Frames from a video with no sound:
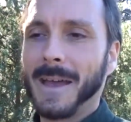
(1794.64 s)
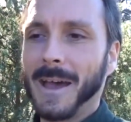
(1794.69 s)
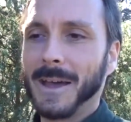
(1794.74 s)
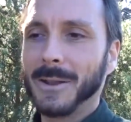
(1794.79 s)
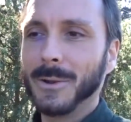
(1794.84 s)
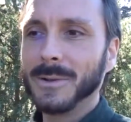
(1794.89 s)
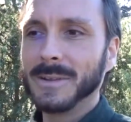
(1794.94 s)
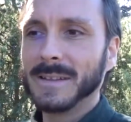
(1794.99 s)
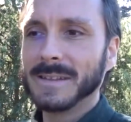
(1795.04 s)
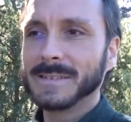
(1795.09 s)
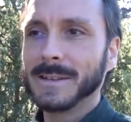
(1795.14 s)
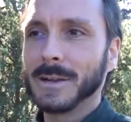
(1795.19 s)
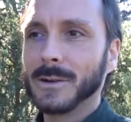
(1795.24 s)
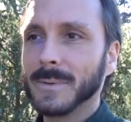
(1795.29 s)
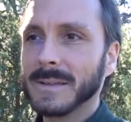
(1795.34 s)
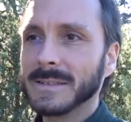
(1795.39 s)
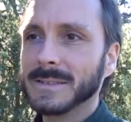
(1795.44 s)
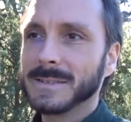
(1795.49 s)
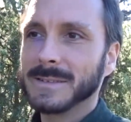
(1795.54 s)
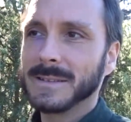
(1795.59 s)
and all the
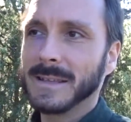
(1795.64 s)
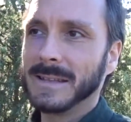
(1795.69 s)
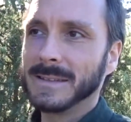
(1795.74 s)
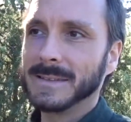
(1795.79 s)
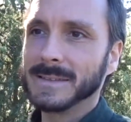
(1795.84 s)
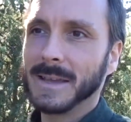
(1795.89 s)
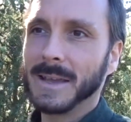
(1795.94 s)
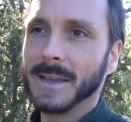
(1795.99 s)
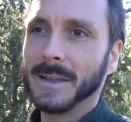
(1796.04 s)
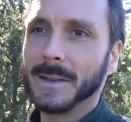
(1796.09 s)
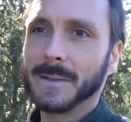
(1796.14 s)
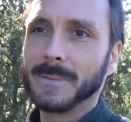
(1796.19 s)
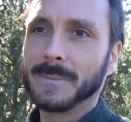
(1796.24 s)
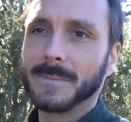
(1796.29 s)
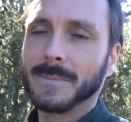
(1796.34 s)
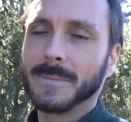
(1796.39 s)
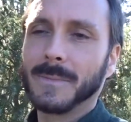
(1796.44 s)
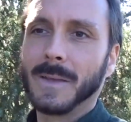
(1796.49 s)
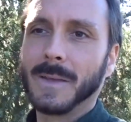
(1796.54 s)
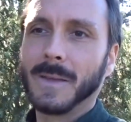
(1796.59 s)
servants inside,
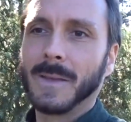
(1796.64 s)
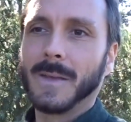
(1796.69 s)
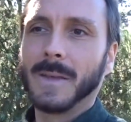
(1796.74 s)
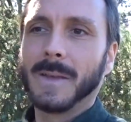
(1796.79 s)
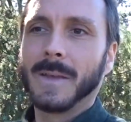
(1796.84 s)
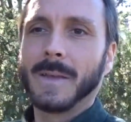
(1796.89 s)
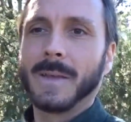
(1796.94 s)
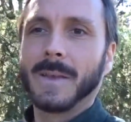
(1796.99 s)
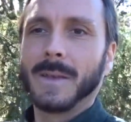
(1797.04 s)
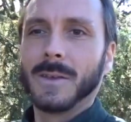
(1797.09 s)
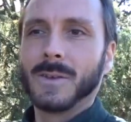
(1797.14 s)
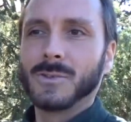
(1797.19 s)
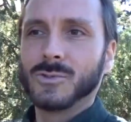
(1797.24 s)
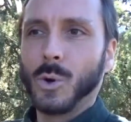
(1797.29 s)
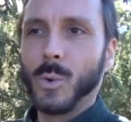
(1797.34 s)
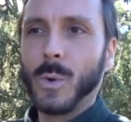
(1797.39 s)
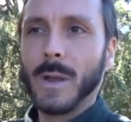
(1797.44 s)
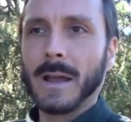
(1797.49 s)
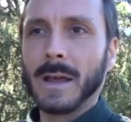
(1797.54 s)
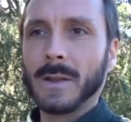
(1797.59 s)

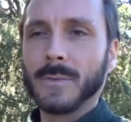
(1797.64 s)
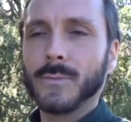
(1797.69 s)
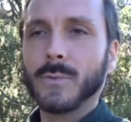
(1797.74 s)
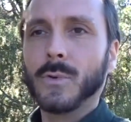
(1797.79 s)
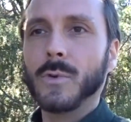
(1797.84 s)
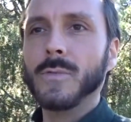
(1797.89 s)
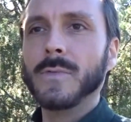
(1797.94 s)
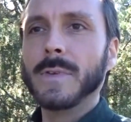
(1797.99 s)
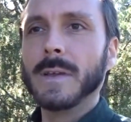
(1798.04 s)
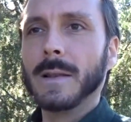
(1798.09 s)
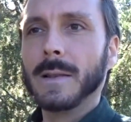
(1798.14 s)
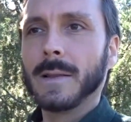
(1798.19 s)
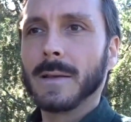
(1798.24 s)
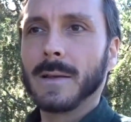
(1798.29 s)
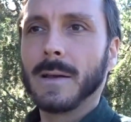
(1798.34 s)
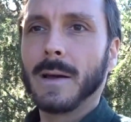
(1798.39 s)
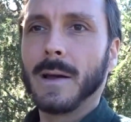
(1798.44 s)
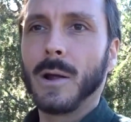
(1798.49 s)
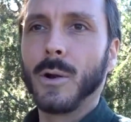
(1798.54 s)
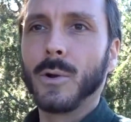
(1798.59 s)
so we can fulfill
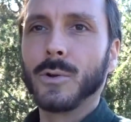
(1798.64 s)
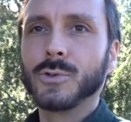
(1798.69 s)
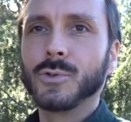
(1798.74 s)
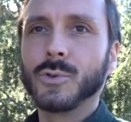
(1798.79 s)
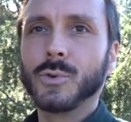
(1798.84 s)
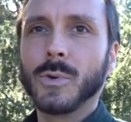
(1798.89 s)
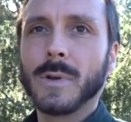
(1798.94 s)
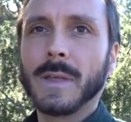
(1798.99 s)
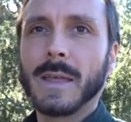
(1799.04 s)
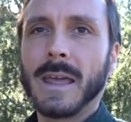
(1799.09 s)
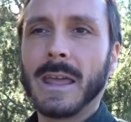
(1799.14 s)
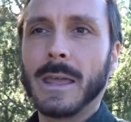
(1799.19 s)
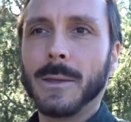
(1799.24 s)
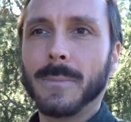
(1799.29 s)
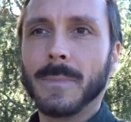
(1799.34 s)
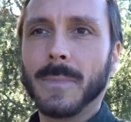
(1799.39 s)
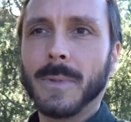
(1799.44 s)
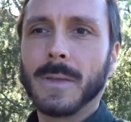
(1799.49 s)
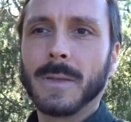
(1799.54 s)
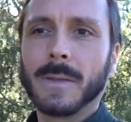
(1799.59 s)
our true
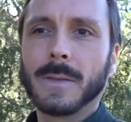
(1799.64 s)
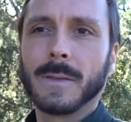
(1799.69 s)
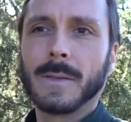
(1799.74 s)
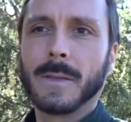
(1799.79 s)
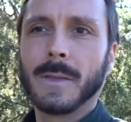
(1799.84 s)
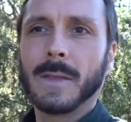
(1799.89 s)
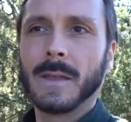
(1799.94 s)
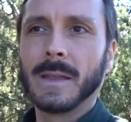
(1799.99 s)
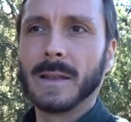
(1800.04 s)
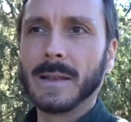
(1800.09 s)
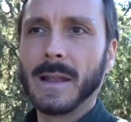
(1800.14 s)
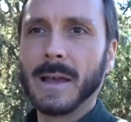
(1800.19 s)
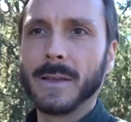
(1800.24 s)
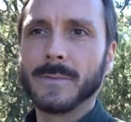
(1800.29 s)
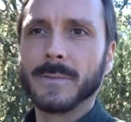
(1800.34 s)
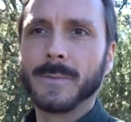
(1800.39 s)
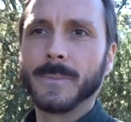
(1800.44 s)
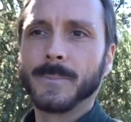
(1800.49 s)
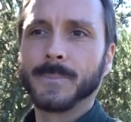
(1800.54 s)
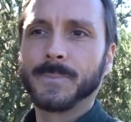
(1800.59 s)
aim in
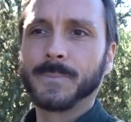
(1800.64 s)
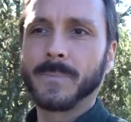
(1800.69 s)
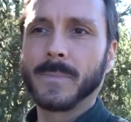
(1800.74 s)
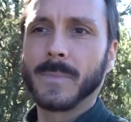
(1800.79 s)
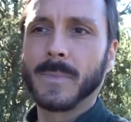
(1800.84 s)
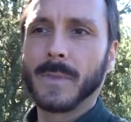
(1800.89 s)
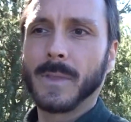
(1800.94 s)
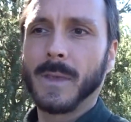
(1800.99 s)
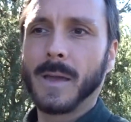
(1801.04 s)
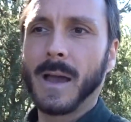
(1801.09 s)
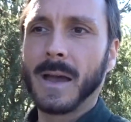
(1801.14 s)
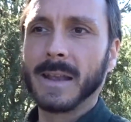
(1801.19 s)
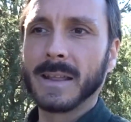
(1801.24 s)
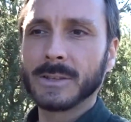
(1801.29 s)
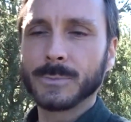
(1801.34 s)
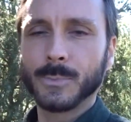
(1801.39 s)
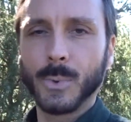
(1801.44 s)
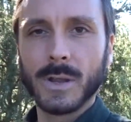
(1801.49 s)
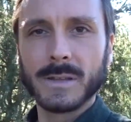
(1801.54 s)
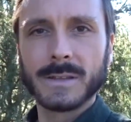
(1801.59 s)
life and
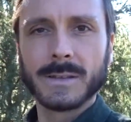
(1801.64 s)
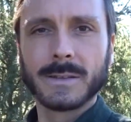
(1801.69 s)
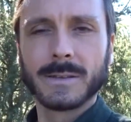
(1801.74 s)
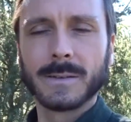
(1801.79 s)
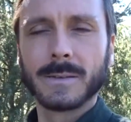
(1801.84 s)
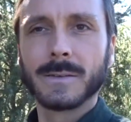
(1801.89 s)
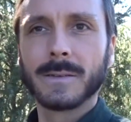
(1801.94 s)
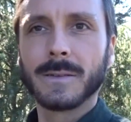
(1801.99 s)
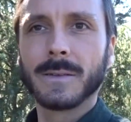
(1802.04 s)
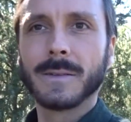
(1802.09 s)
express